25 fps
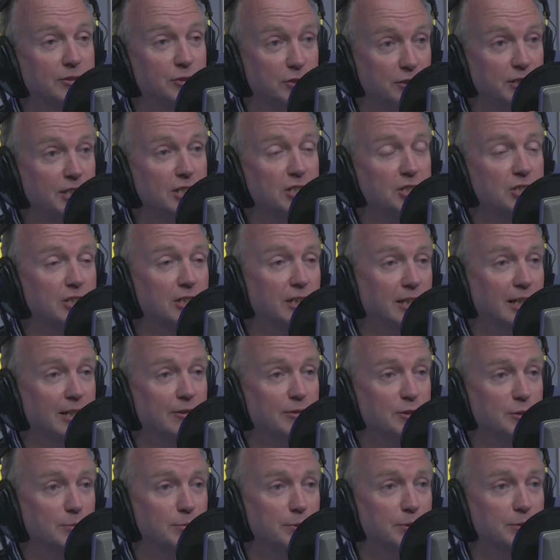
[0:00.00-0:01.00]
traditional
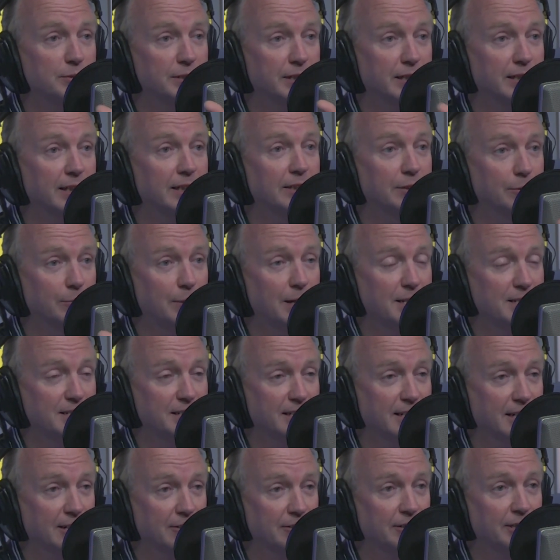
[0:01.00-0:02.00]
Irish music in the West
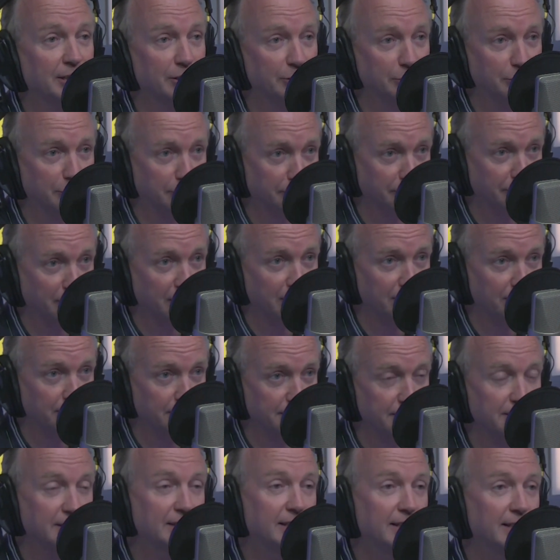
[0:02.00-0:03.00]
of Kerry and your
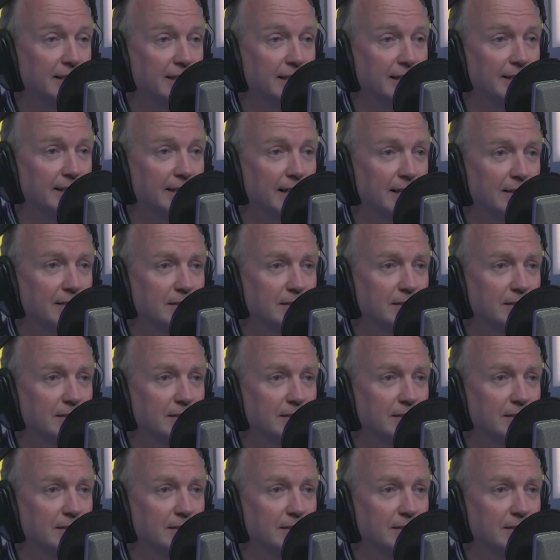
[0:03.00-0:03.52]
involvement in that.